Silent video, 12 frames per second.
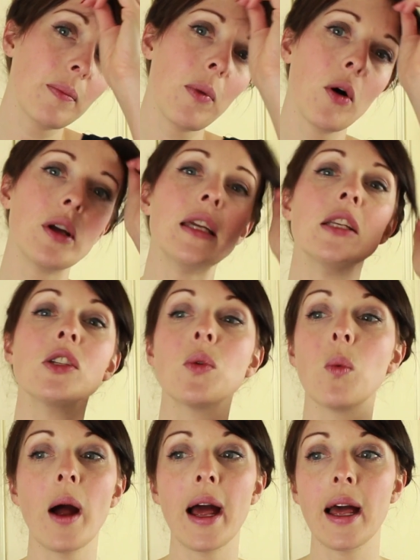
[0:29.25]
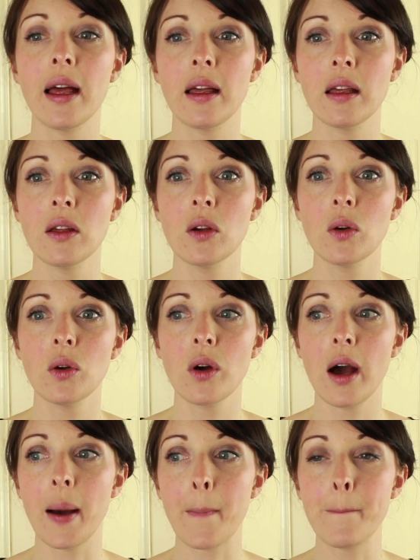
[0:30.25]
the point where
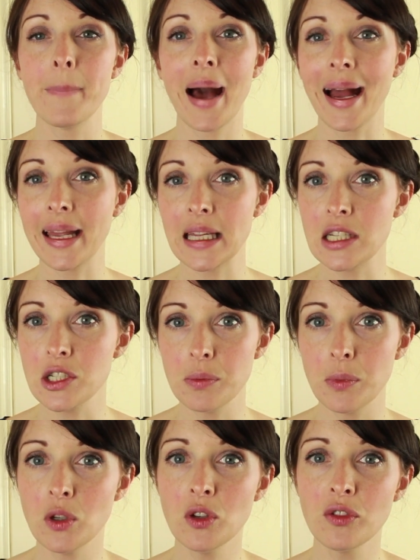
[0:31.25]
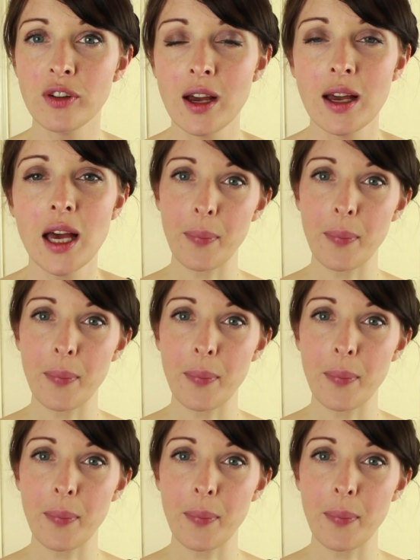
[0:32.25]
I'm packing to move,